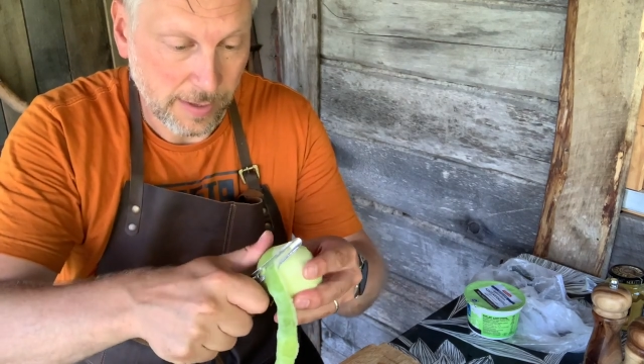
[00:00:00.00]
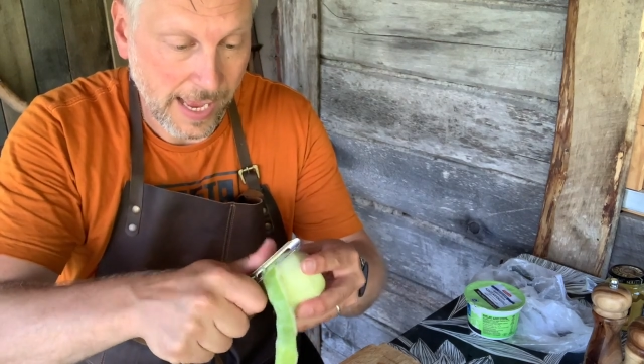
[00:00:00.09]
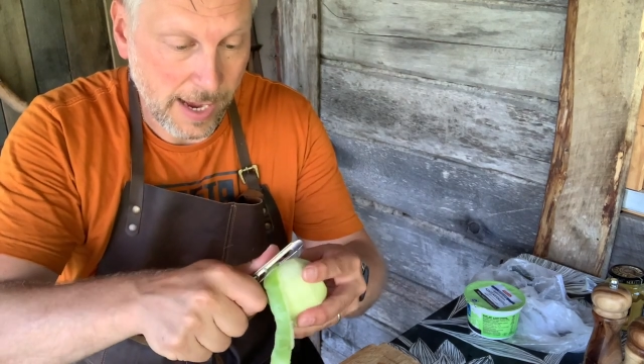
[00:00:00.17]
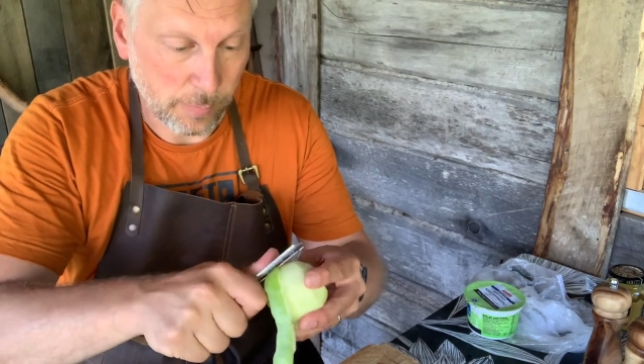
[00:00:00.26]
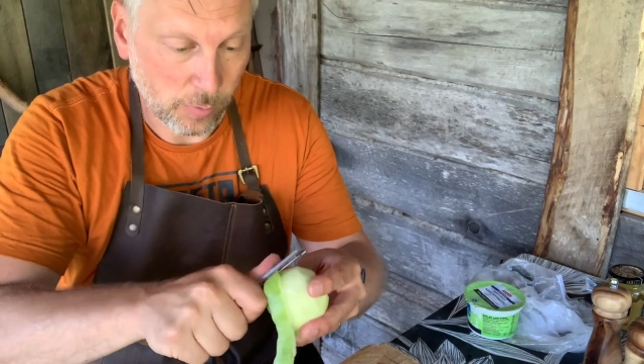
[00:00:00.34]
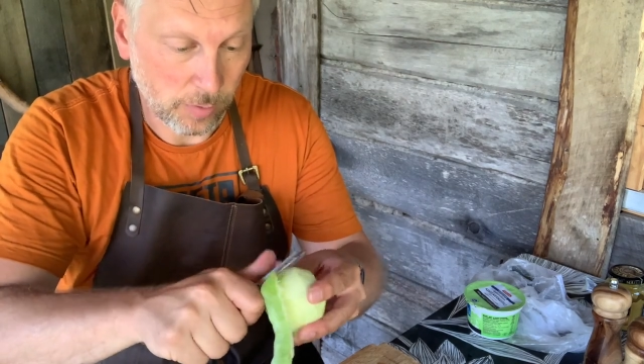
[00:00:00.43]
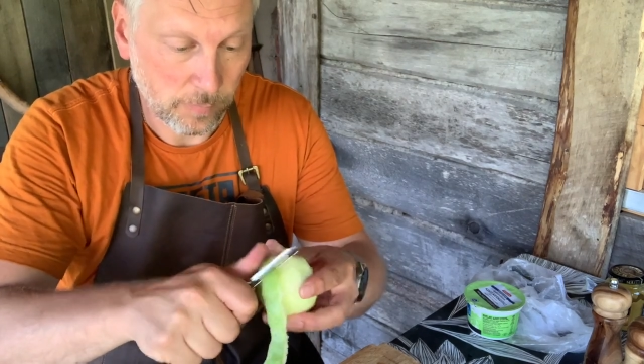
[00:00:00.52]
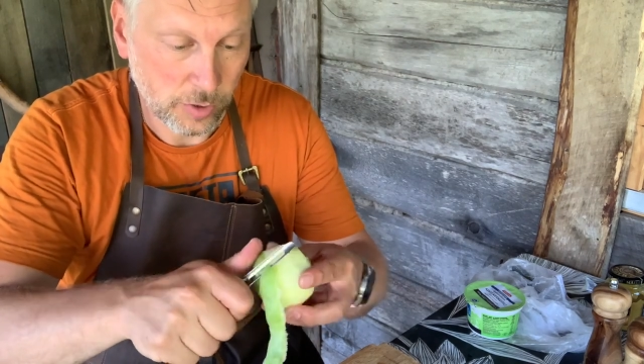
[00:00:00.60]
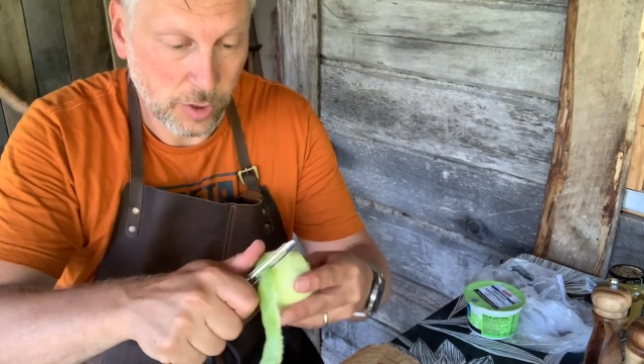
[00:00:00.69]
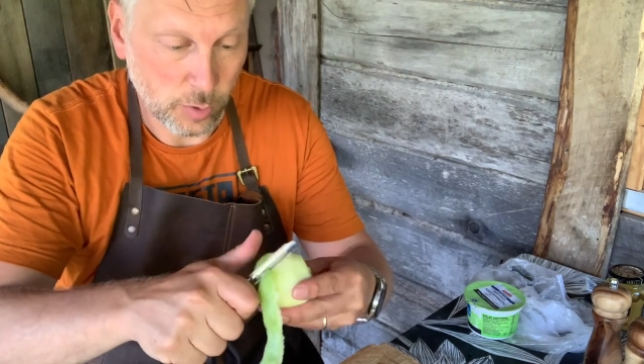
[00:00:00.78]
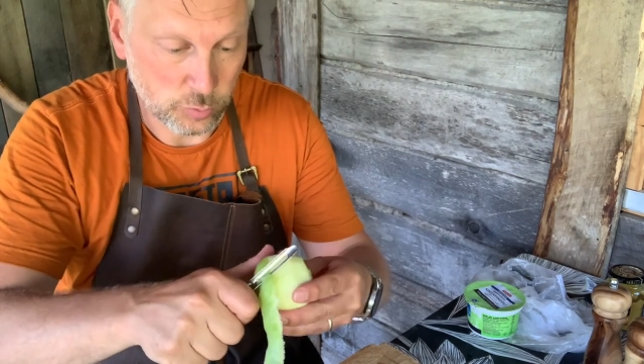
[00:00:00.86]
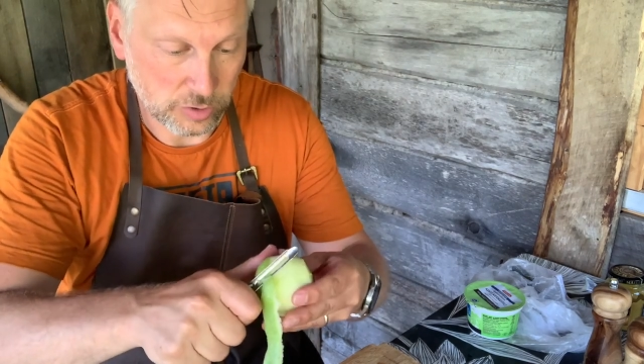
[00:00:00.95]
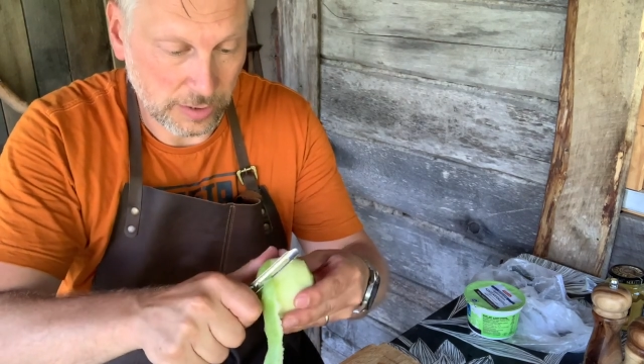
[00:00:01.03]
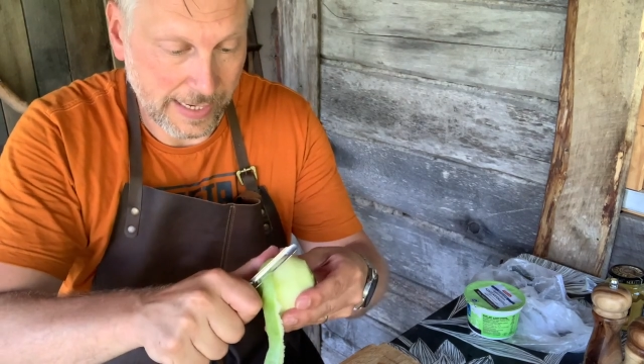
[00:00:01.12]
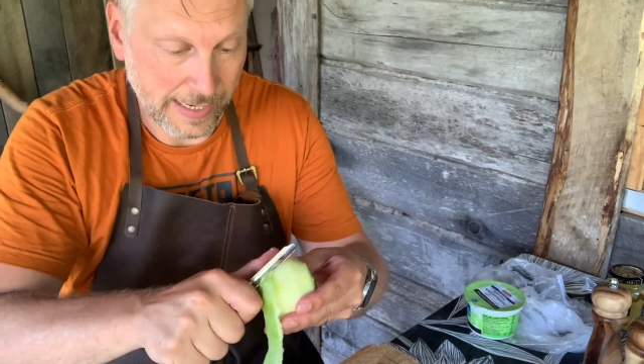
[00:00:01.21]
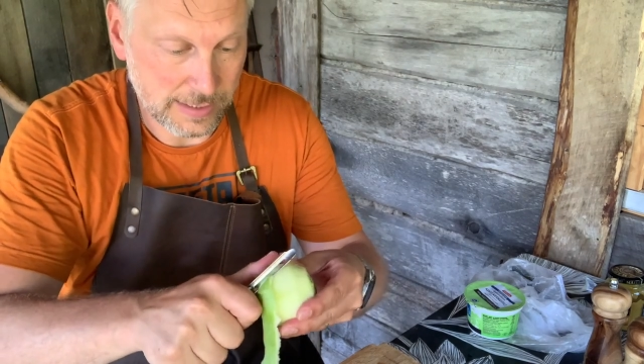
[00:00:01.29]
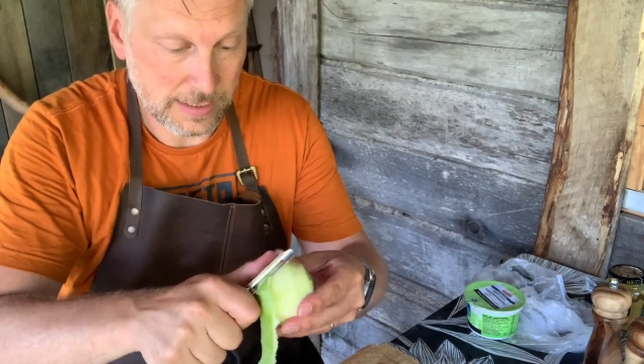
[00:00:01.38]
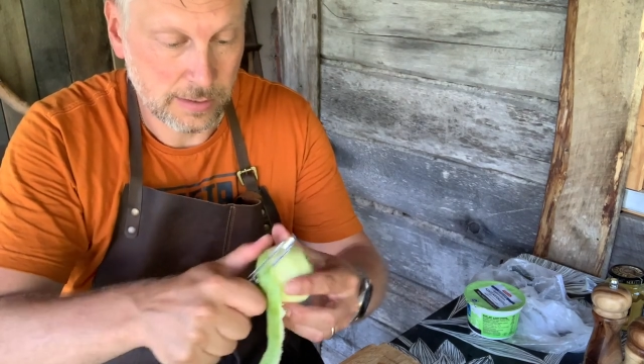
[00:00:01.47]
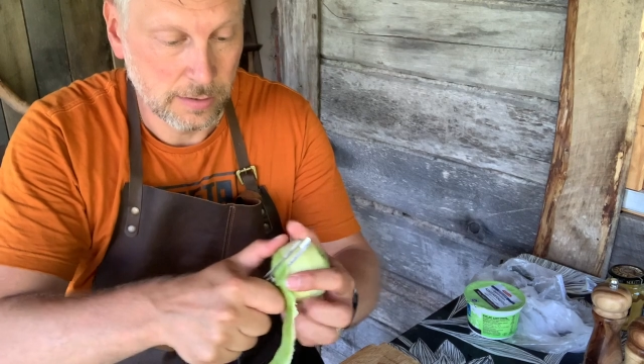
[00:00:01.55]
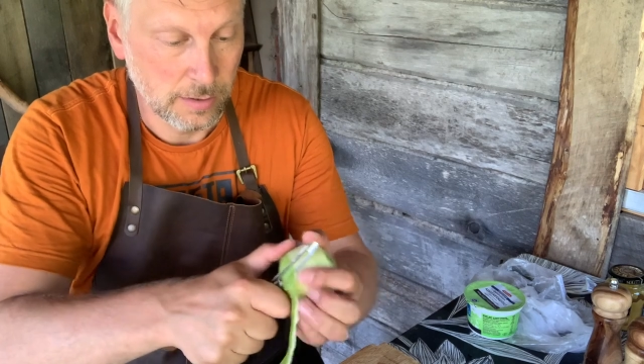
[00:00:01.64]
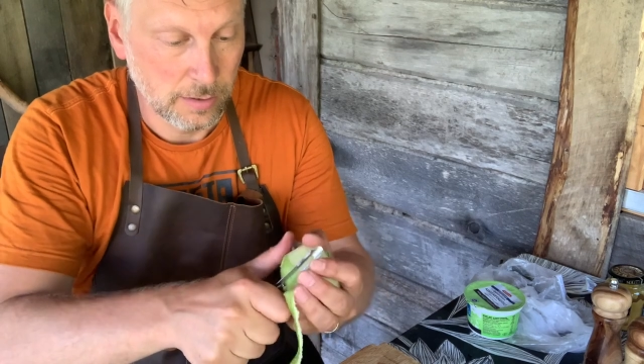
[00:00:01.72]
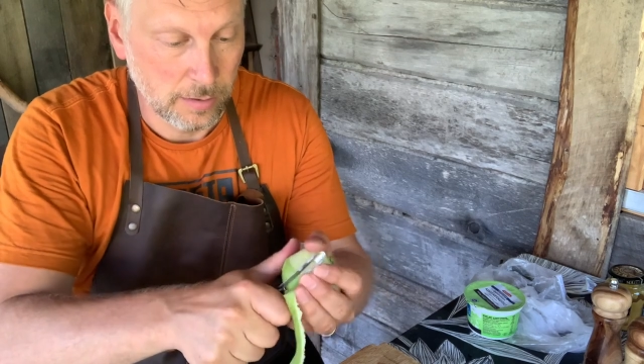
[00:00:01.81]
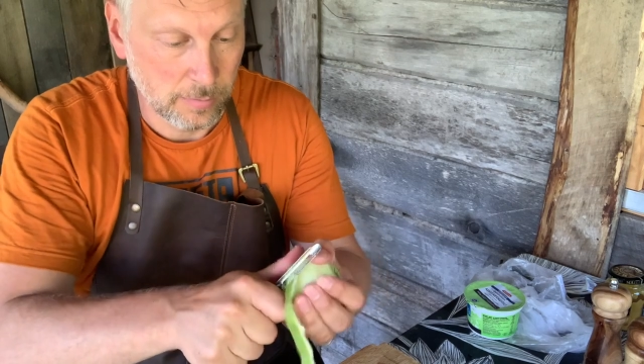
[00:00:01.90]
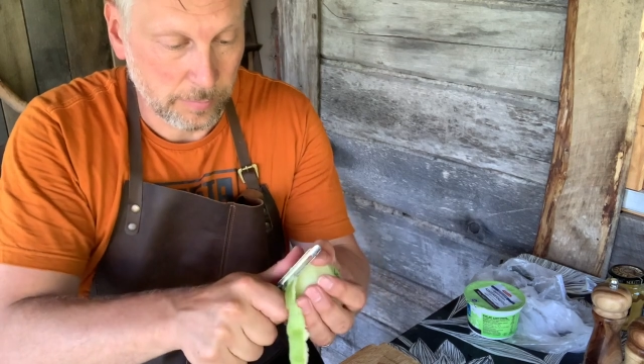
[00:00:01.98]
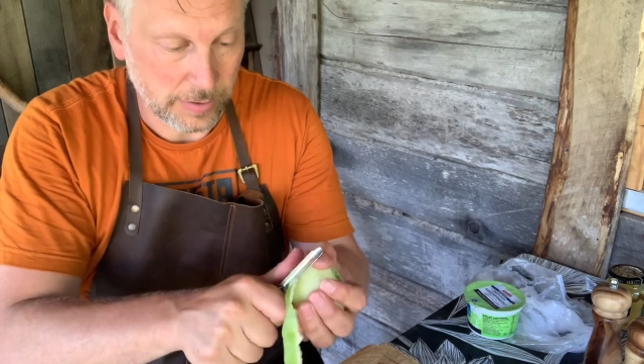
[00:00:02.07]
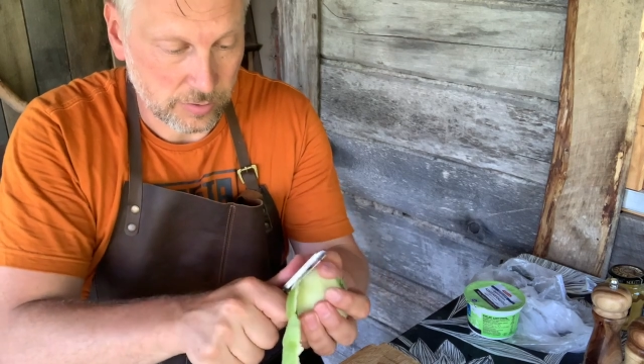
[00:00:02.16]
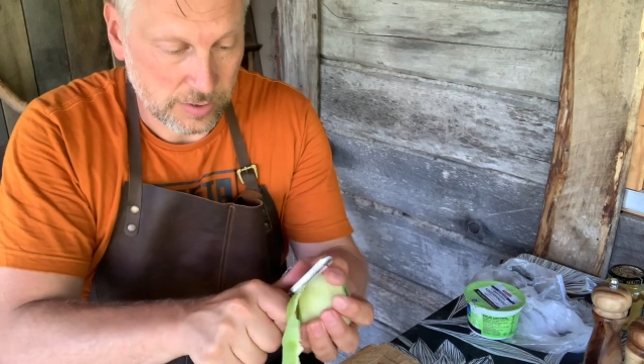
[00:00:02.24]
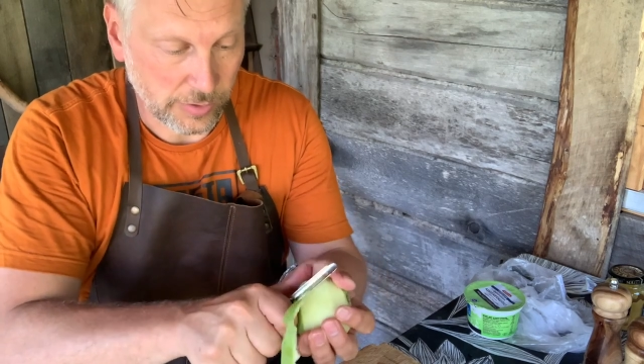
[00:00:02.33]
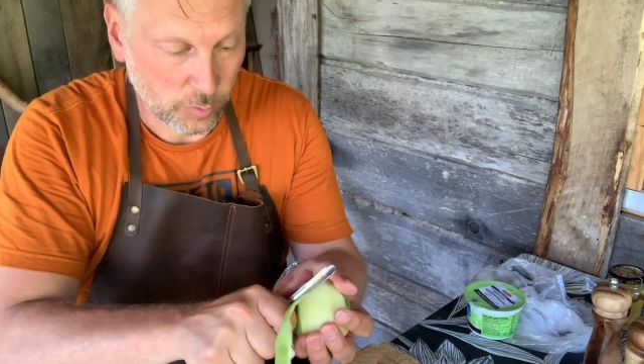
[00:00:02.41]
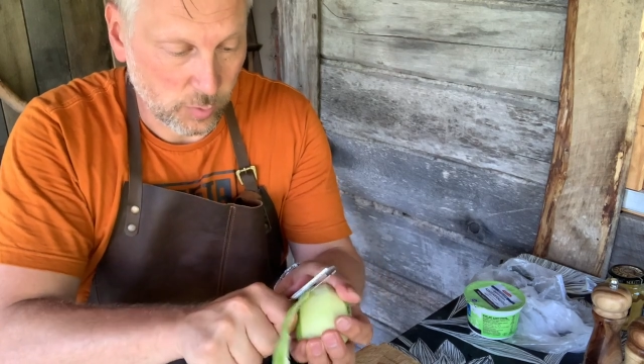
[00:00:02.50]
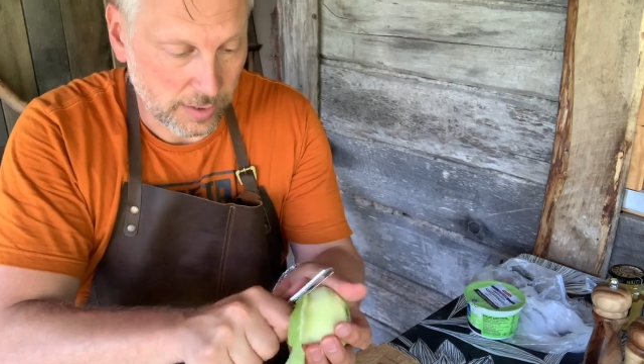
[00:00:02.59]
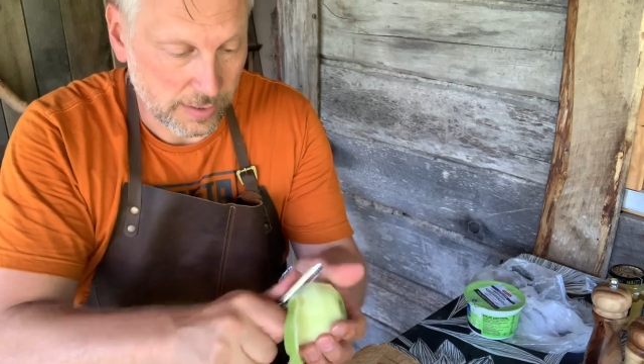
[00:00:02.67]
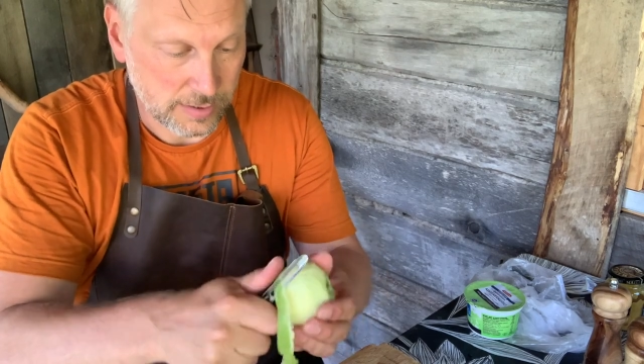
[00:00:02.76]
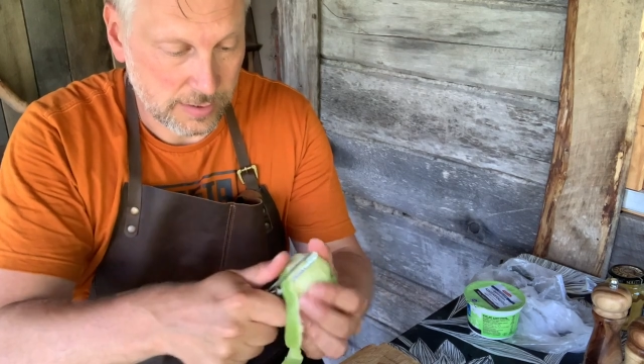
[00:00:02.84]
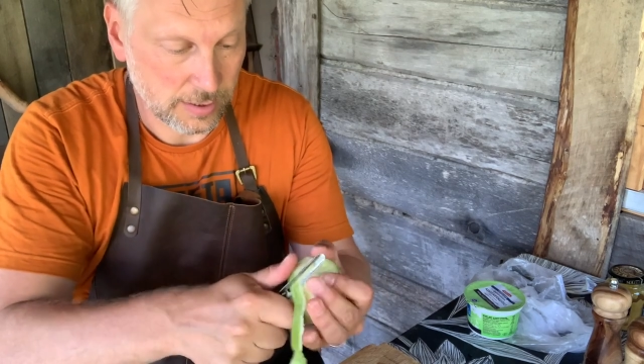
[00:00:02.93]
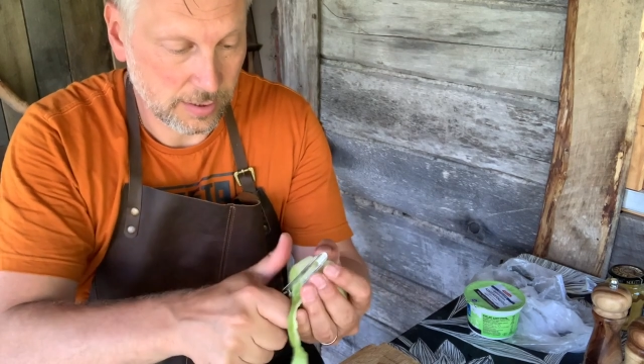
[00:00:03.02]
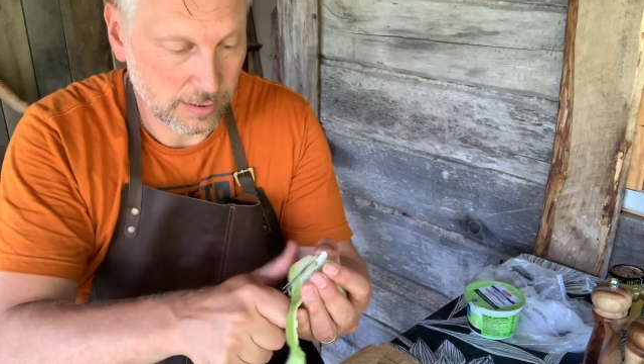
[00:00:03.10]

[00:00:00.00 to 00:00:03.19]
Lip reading: apple goes last, because otherwise